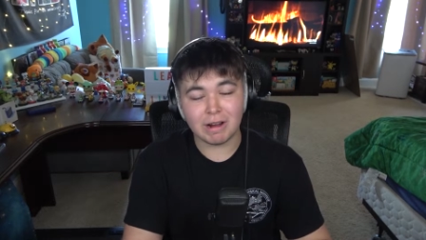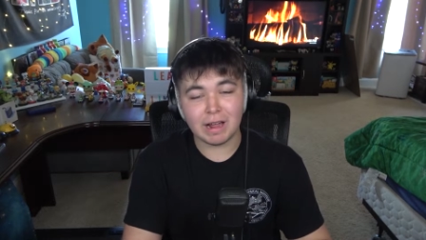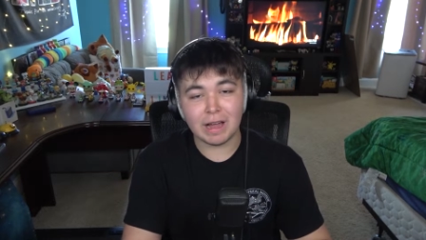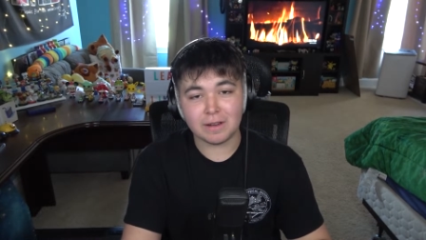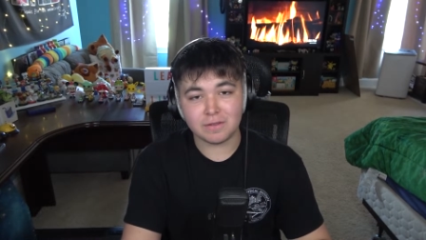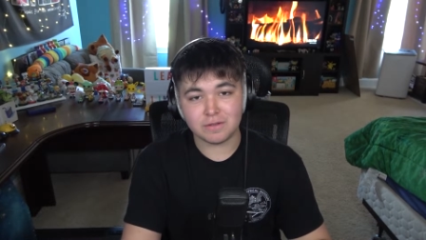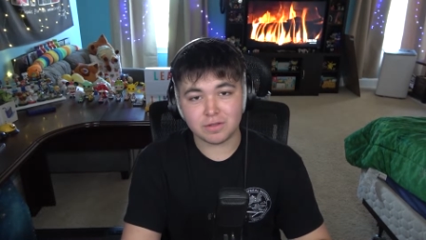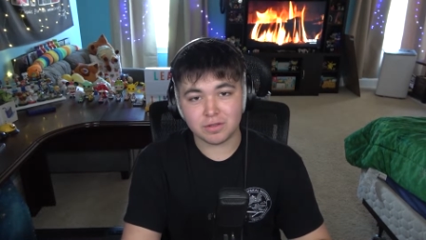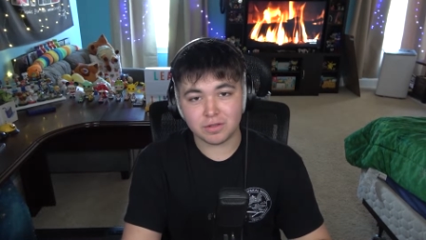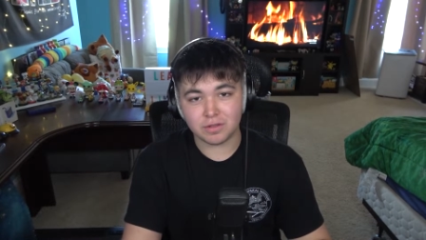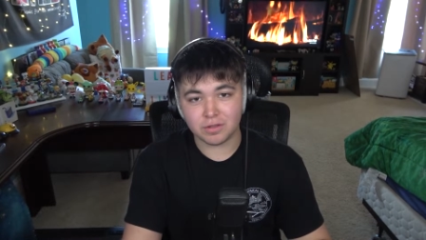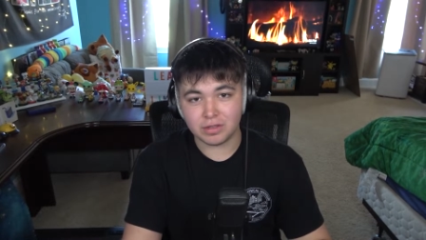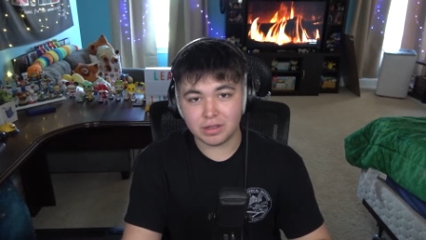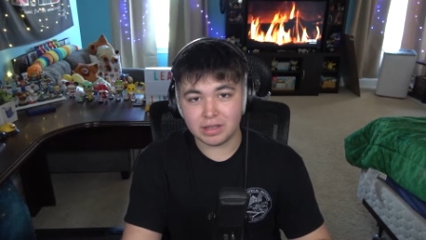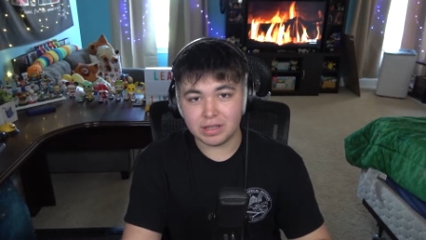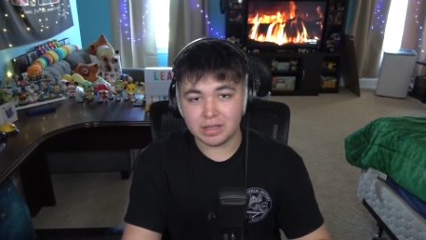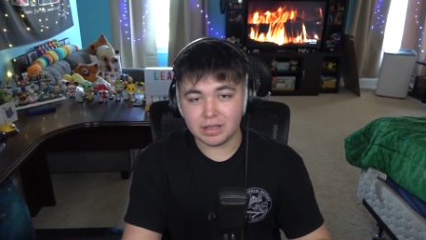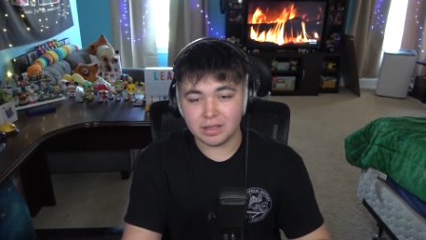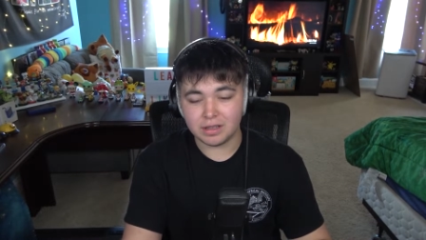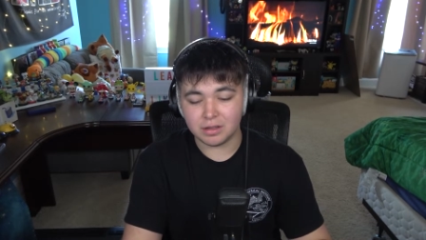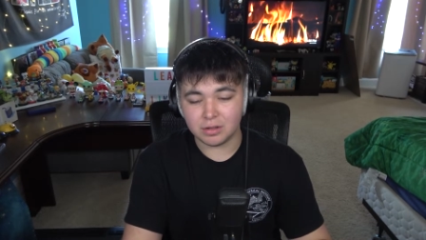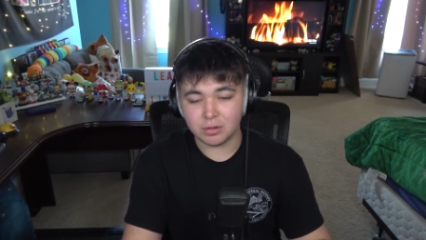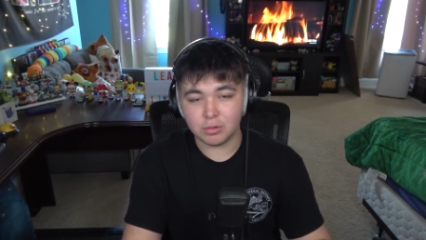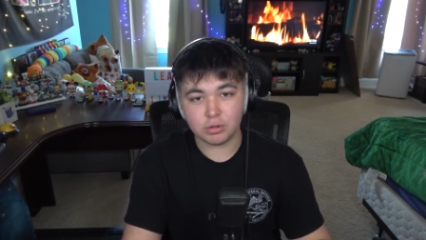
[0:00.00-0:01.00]
after
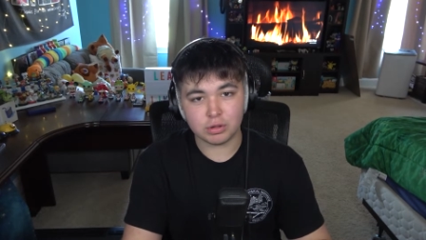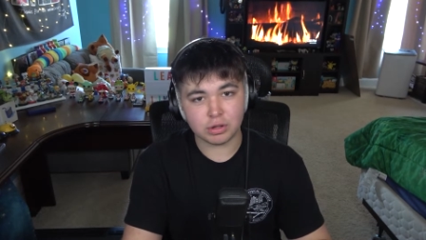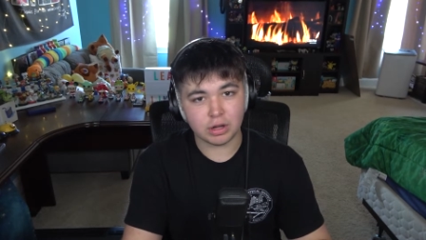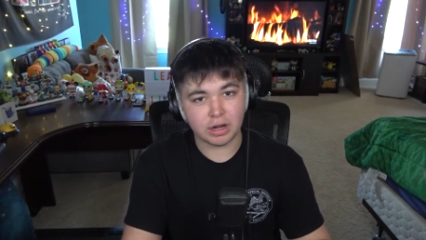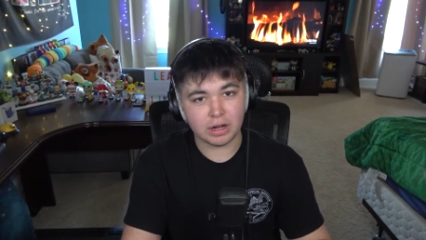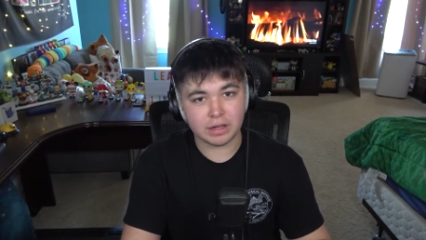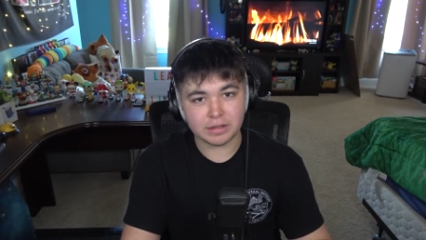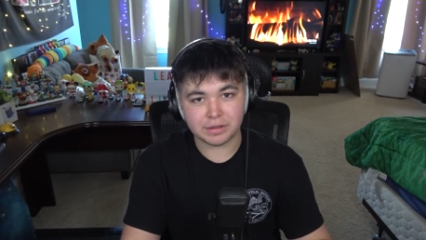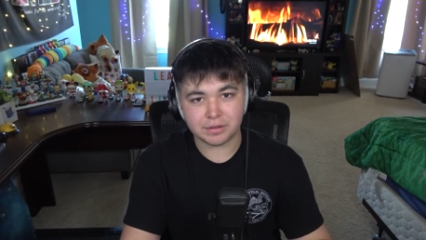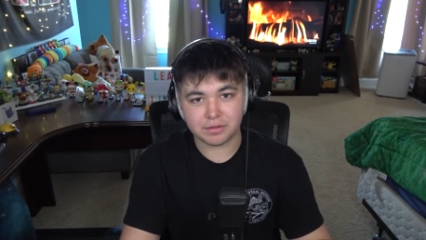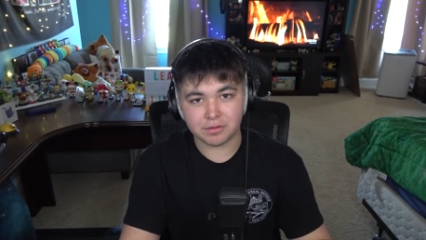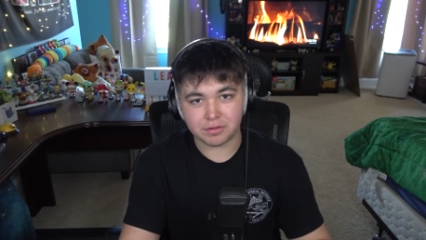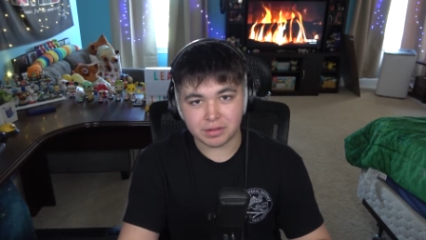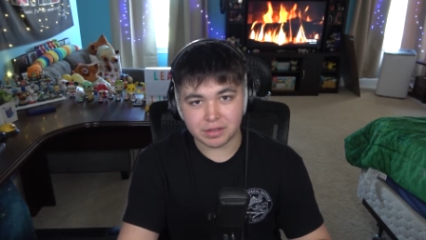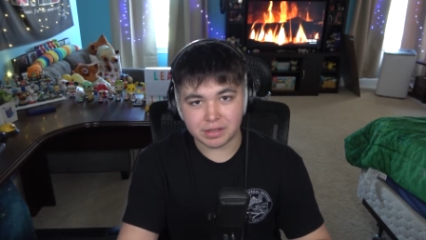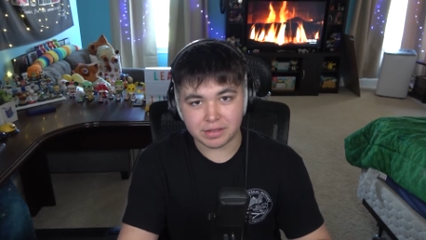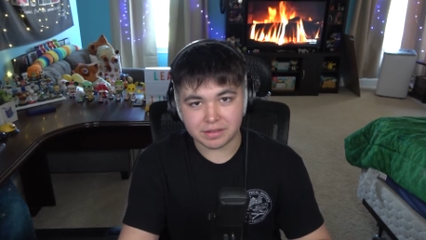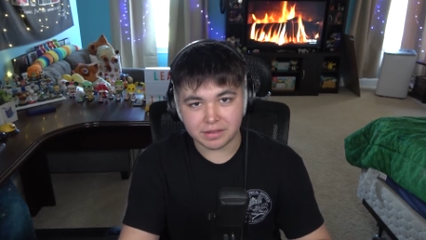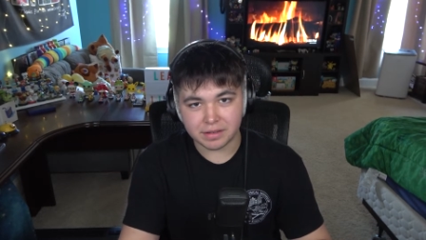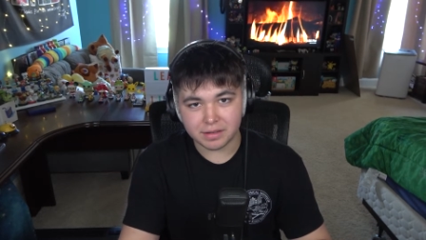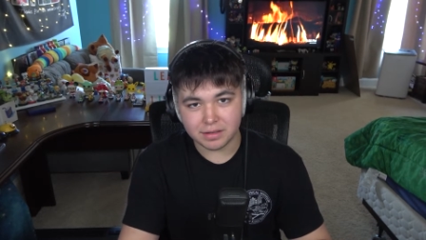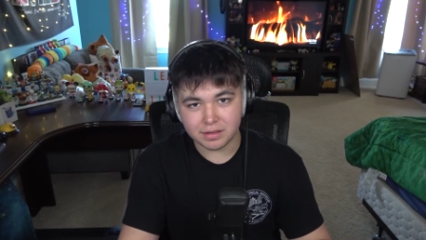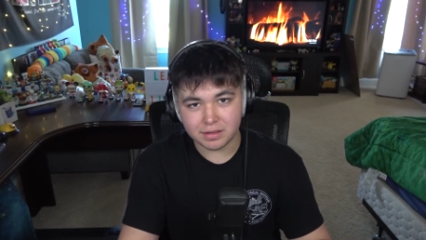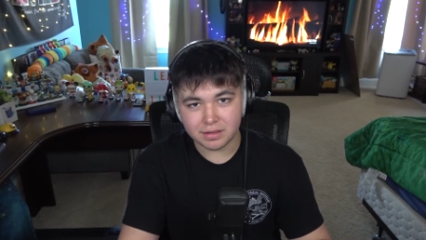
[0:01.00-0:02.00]
the new console
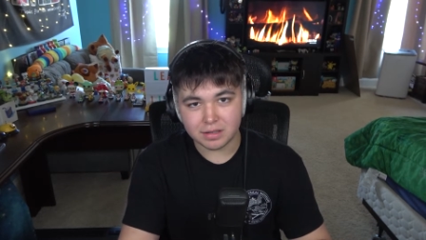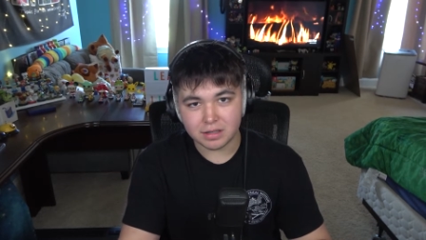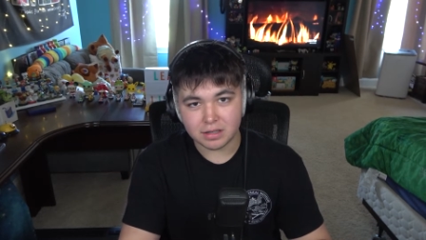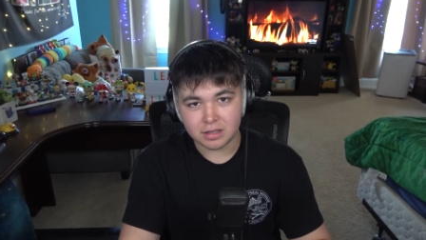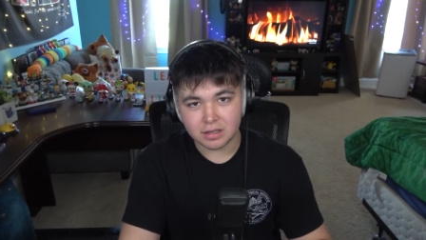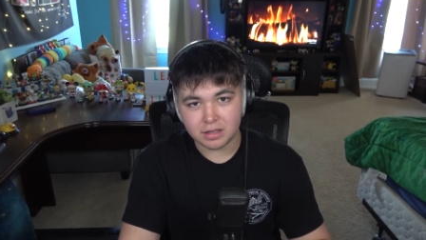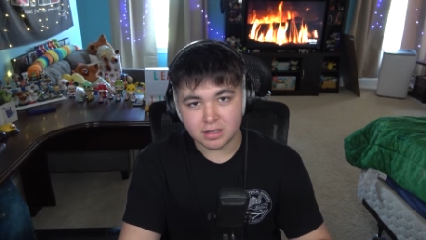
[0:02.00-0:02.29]
releases,